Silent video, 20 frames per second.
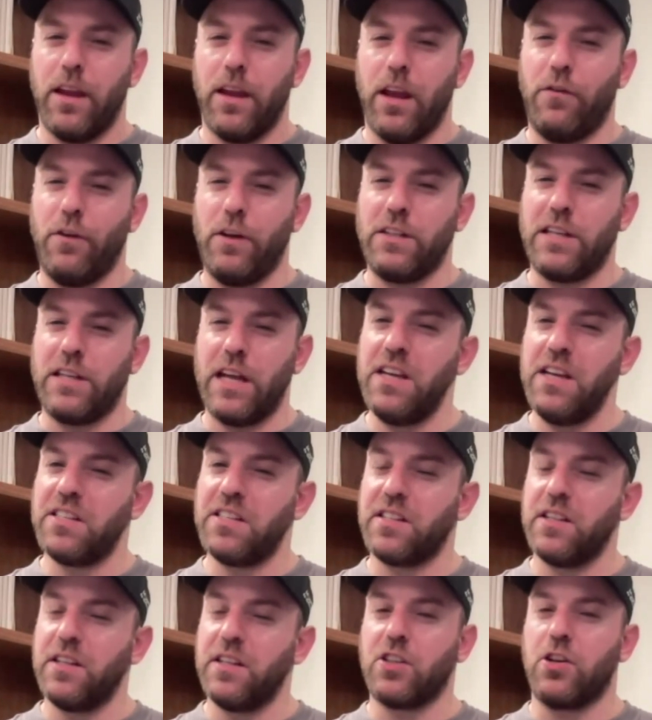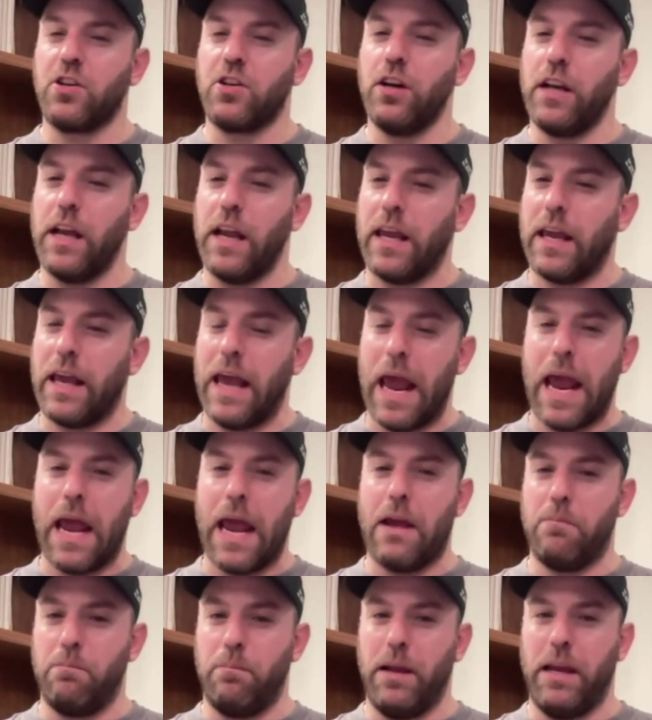if it tastes this good, it
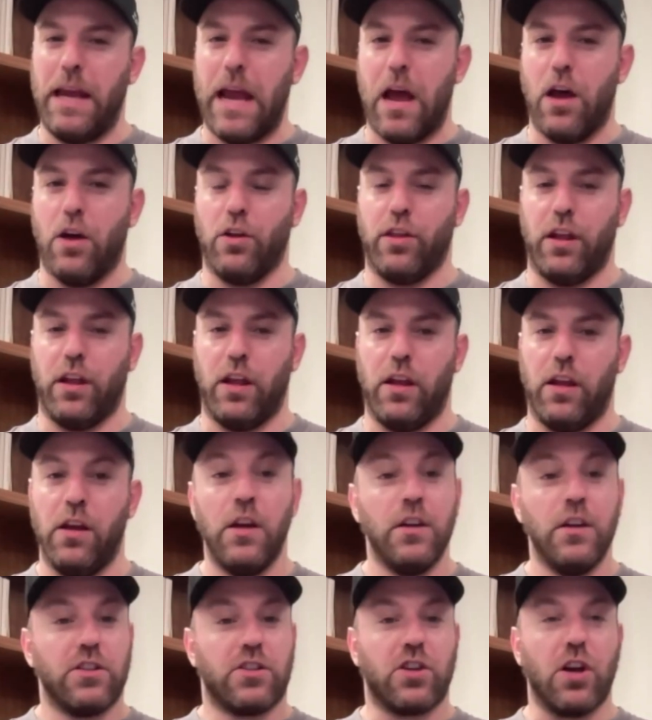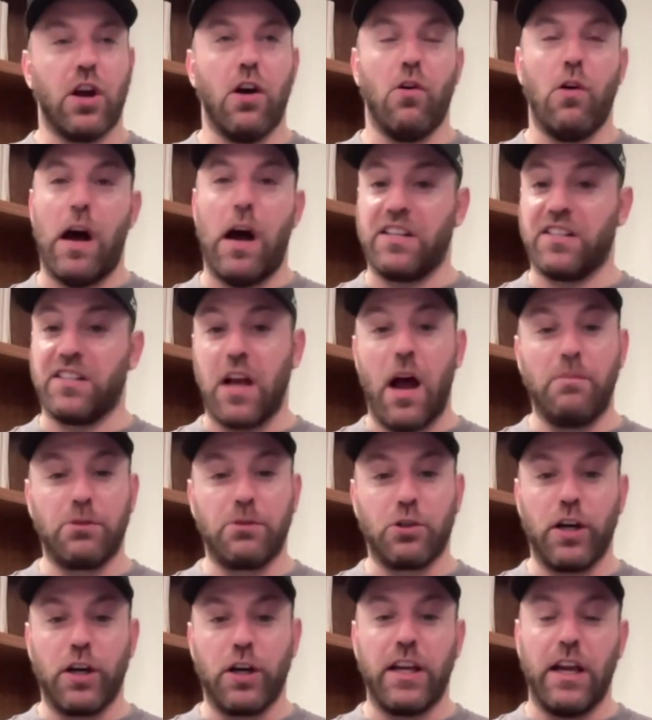can't be healthy. So I
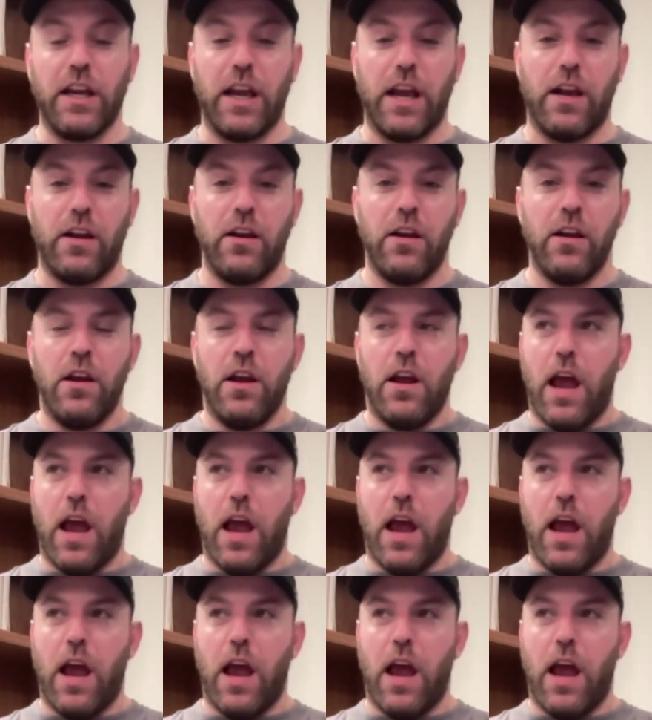stopped drinking it